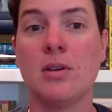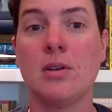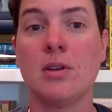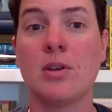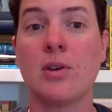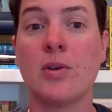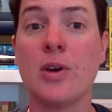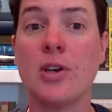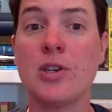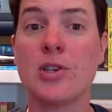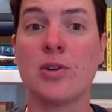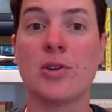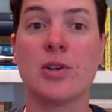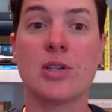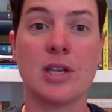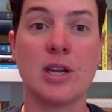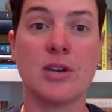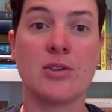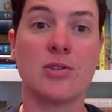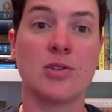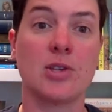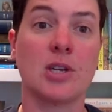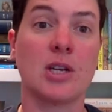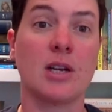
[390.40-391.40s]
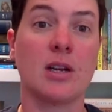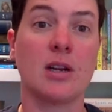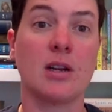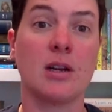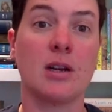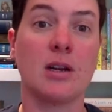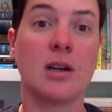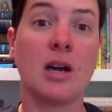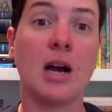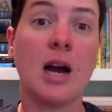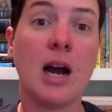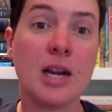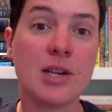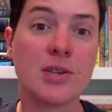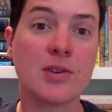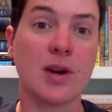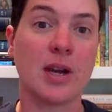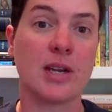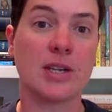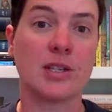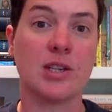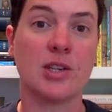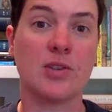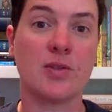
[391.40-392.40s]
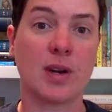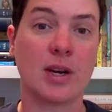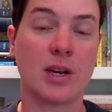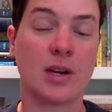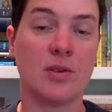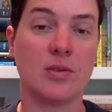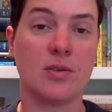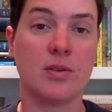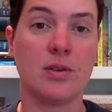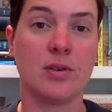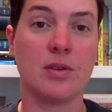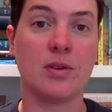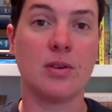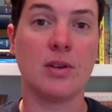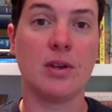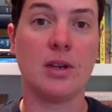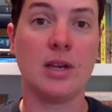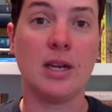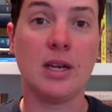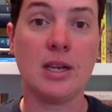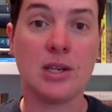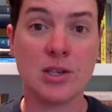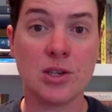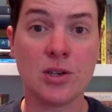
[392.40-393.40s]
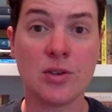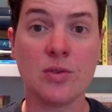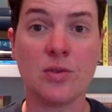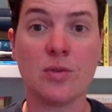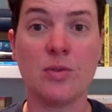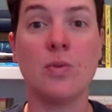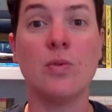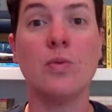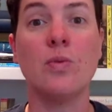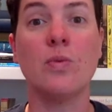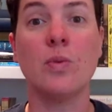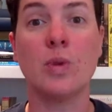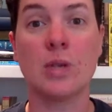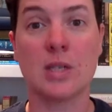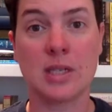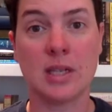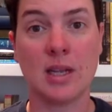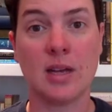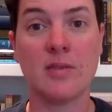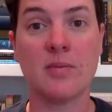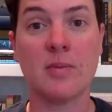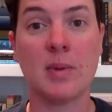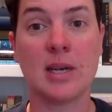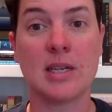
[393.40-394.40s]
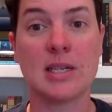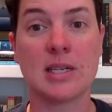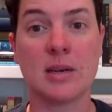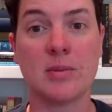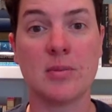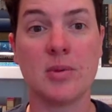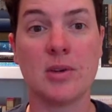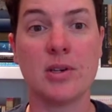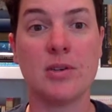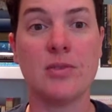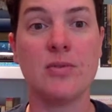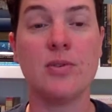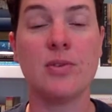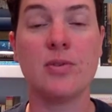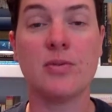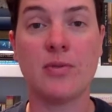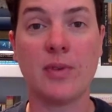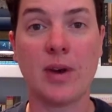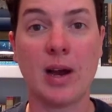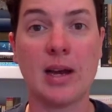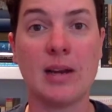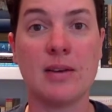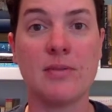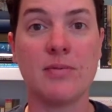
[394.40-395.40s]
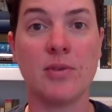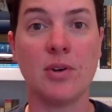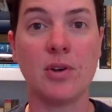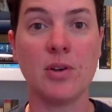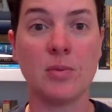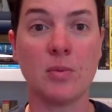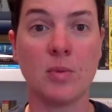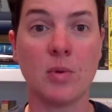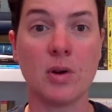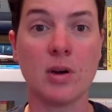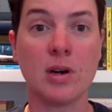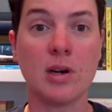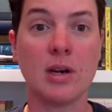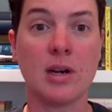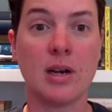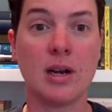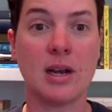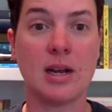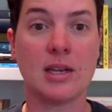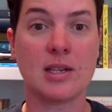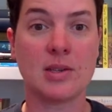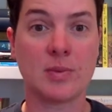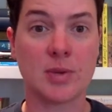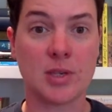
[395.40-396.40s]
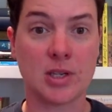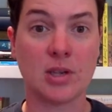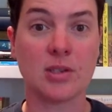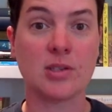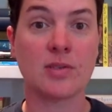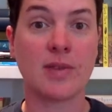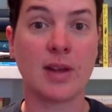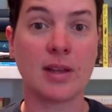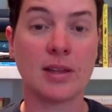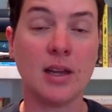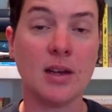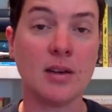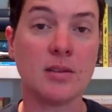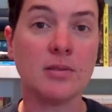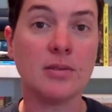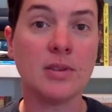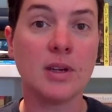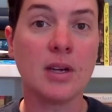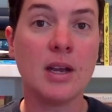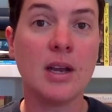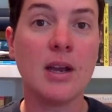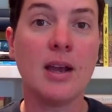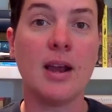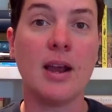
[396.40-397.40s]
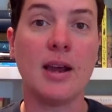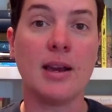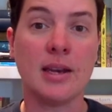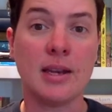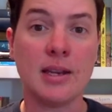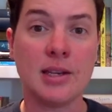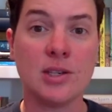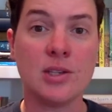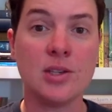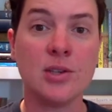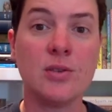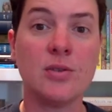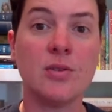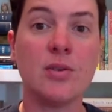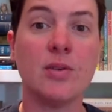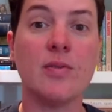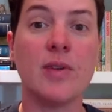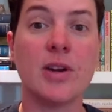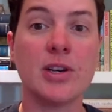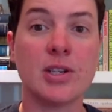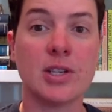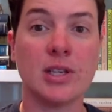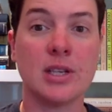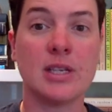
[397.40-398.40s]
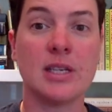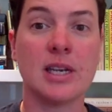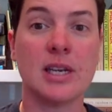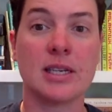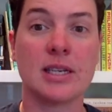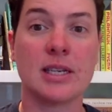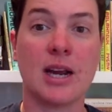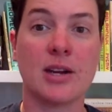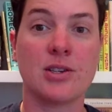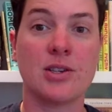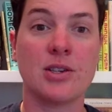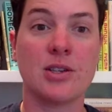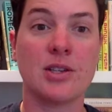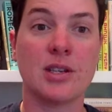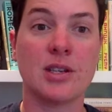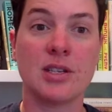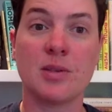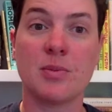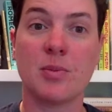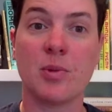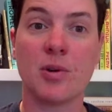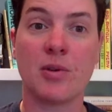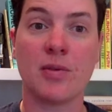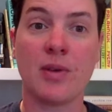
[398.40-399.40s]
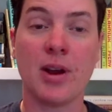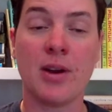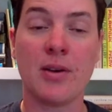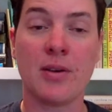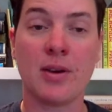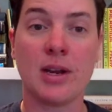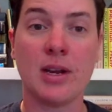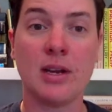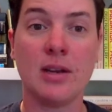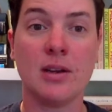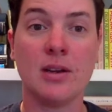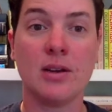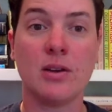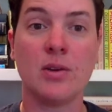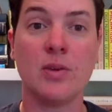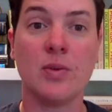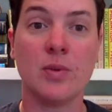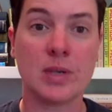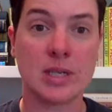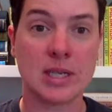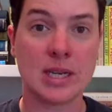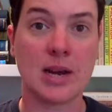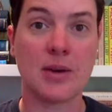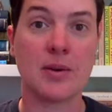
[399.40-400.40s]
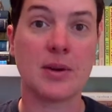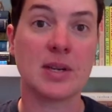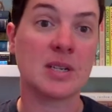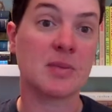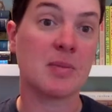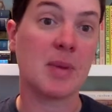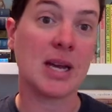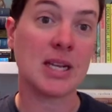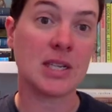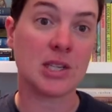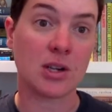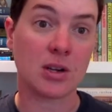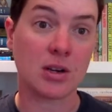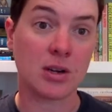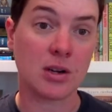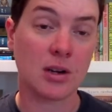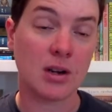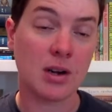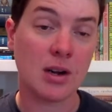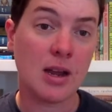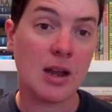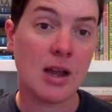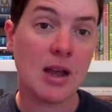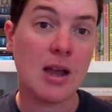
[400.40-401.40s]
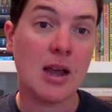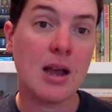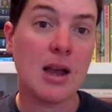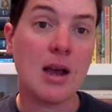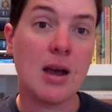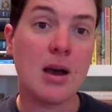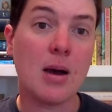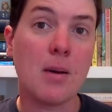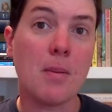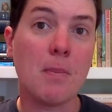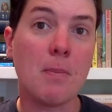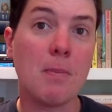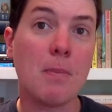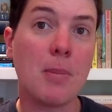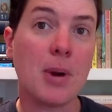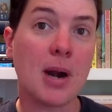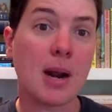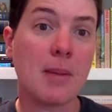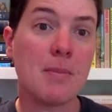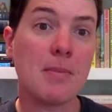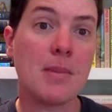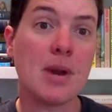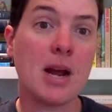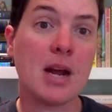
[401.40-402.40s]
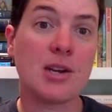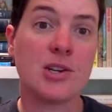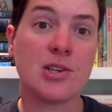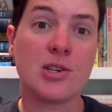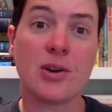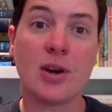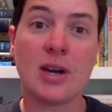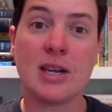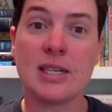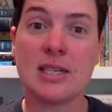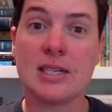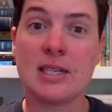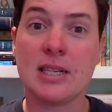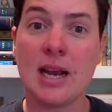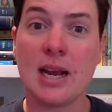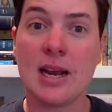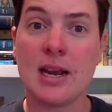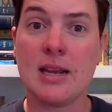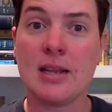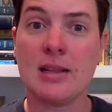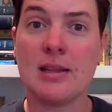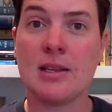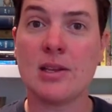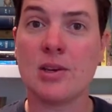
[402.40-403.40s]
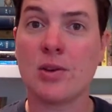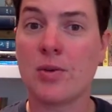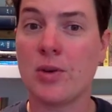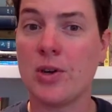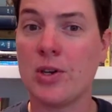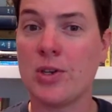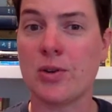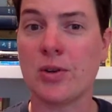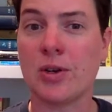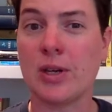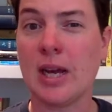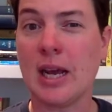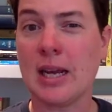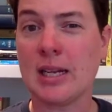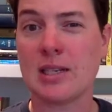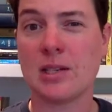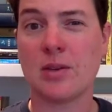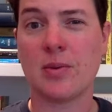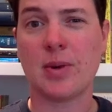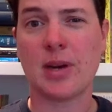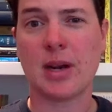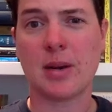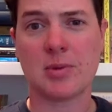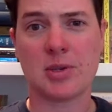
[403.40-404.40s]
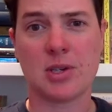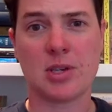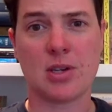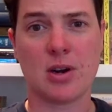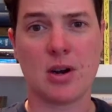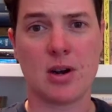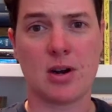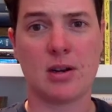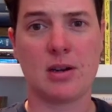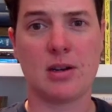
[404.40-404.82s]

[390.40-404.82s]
Kreacher is an interesting contrast to Draco. He too was loved by someone who defied Voldemort as a result of that love, and he too eventually takes actions in support of Harry, who is now his master. But I'm not sure I'd say that Kreacher gets a redemption arc.